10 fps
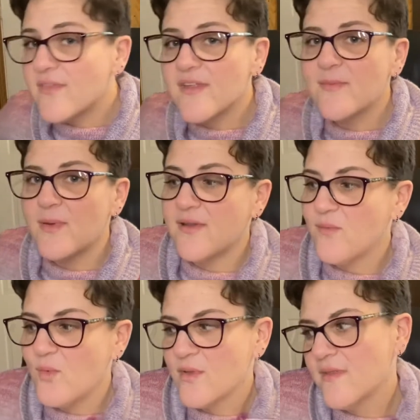this, but
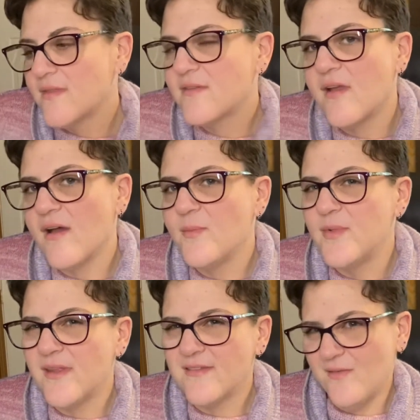once it's gone, it'd be
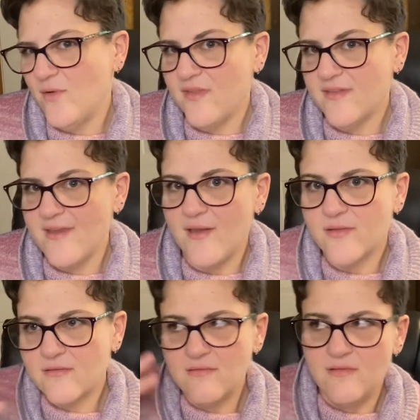nice to have one of the
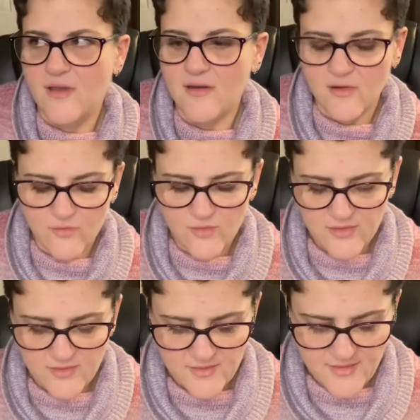sals done and over with.